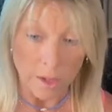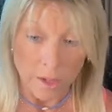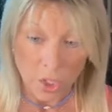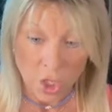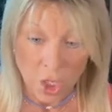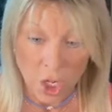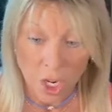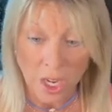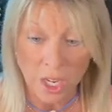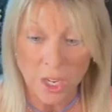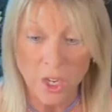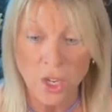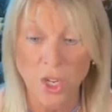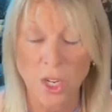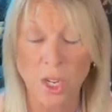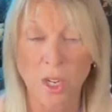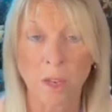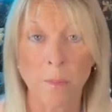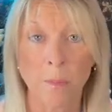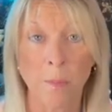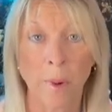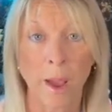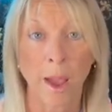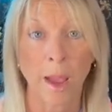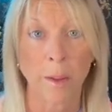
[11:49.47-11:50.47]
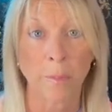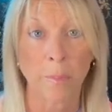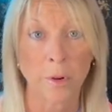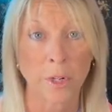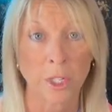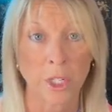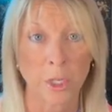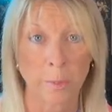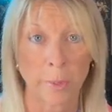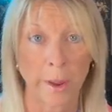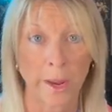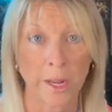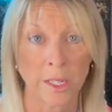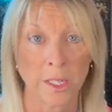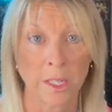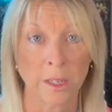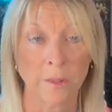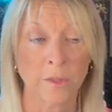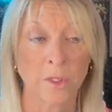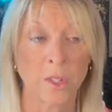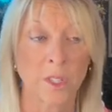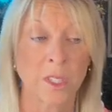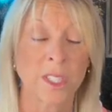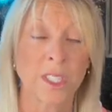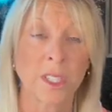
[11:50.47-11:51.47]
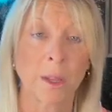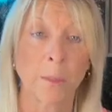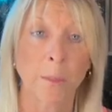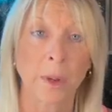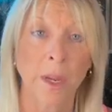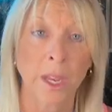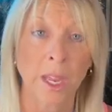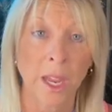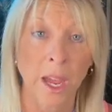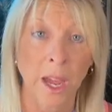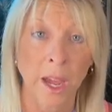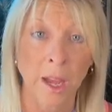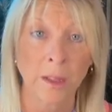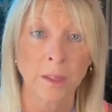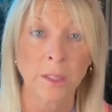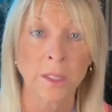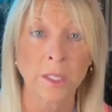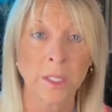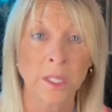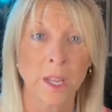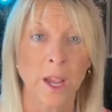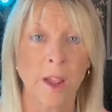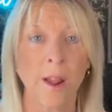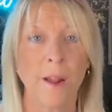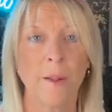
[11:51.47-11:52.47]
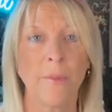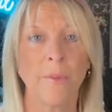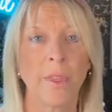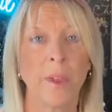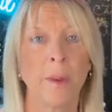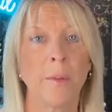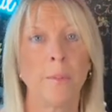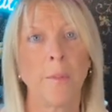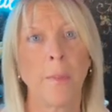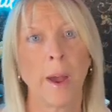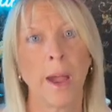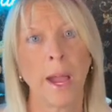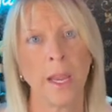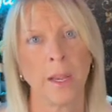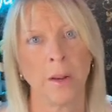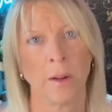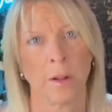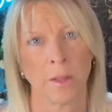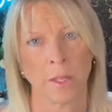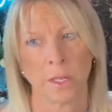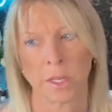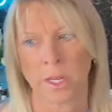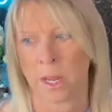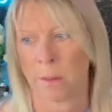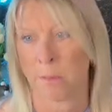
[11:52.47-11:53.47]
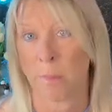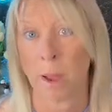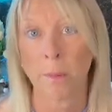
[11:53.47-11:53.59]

changing my perspective to somebody else than mine all the time.